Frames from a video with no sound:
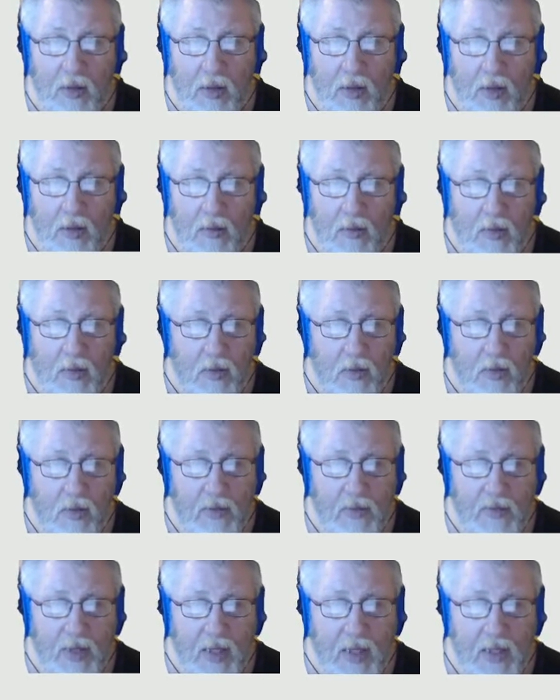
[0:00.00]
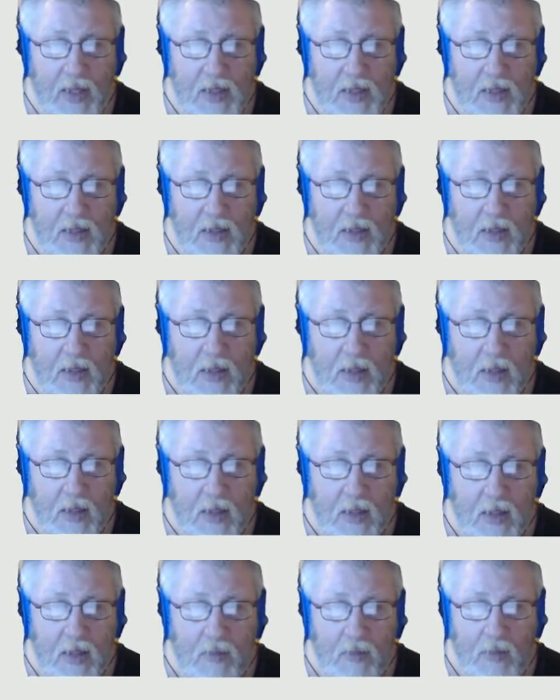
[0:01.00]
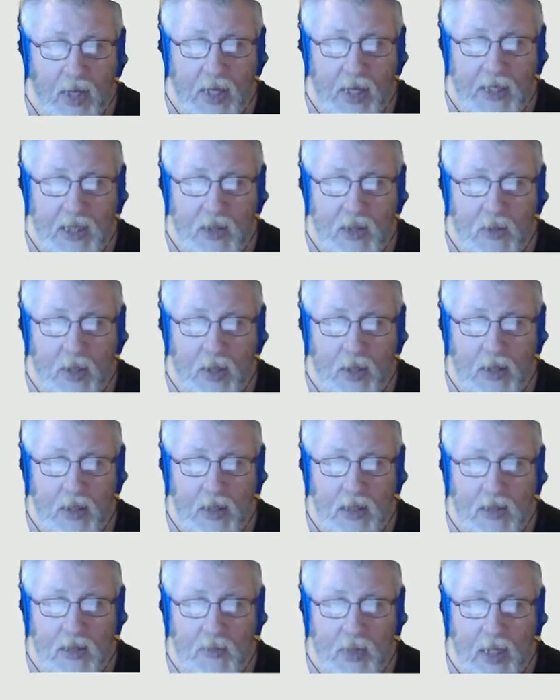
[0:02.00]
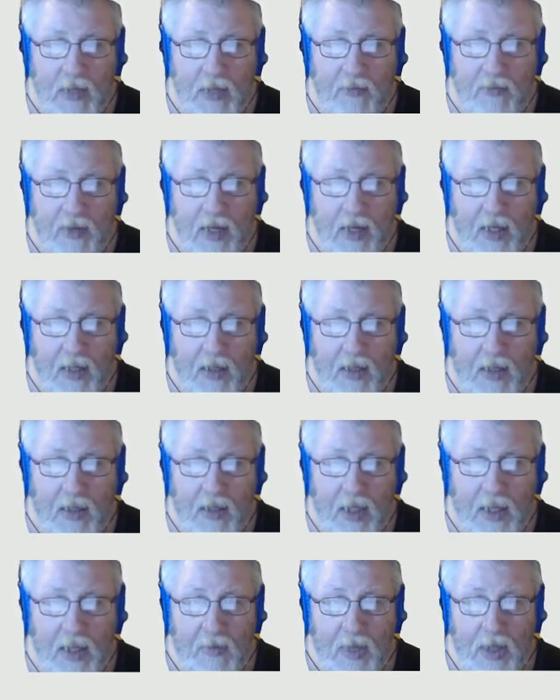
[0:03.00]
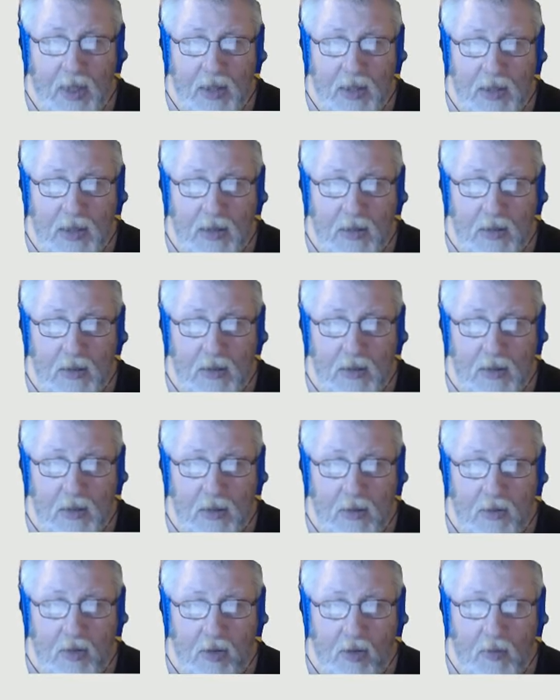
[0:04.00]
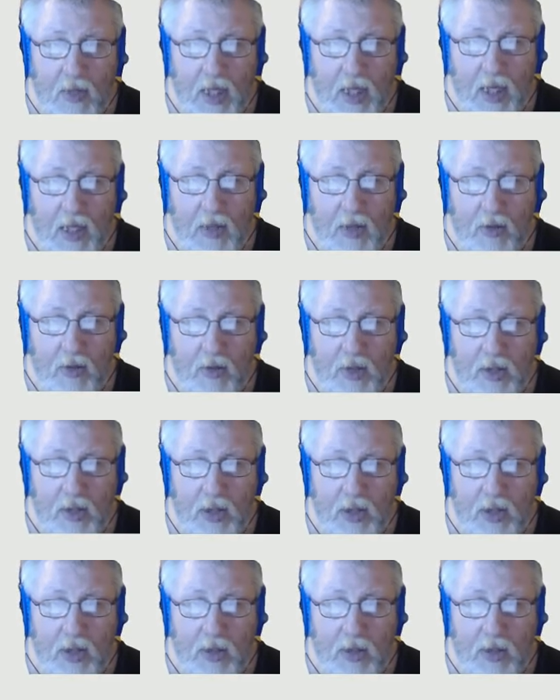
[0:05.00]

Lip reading: Well, whatever it is. Backswing speed factor. Let me just drop that a notch